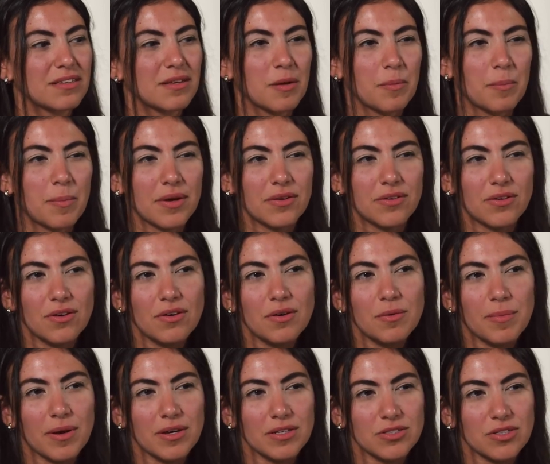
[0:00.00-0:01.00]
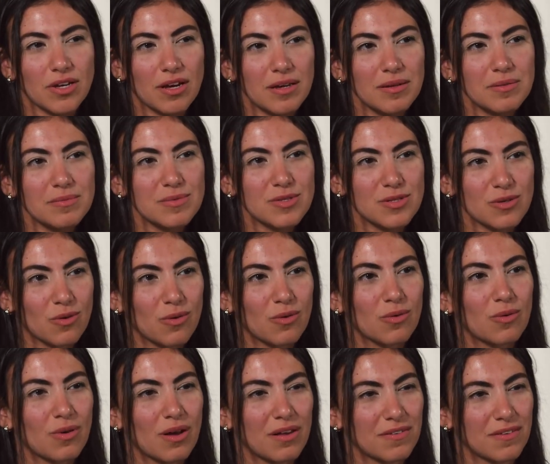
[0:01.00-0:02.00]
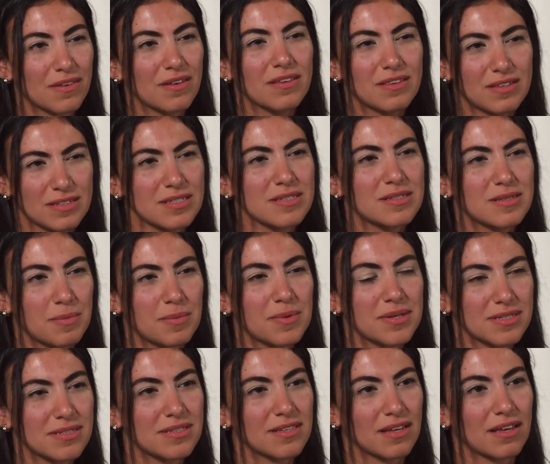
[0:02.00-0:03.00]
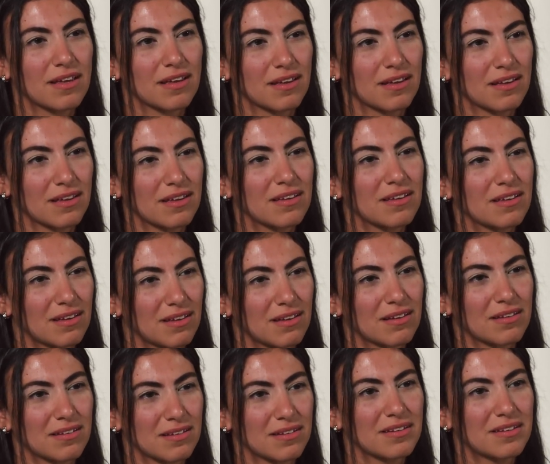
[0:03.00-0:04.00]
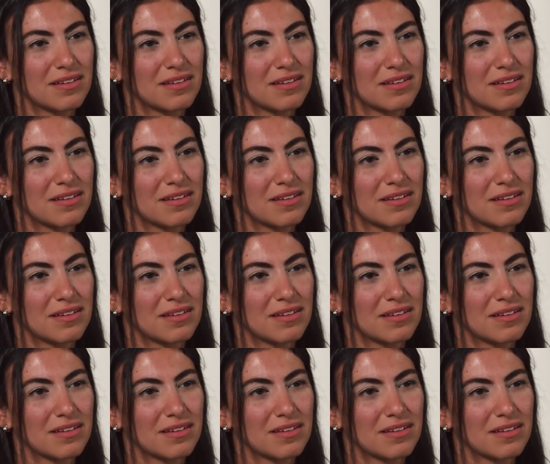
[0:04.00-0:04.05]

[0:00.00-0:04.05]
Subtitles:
getting better by time. So I think this is the best thing. Yeah.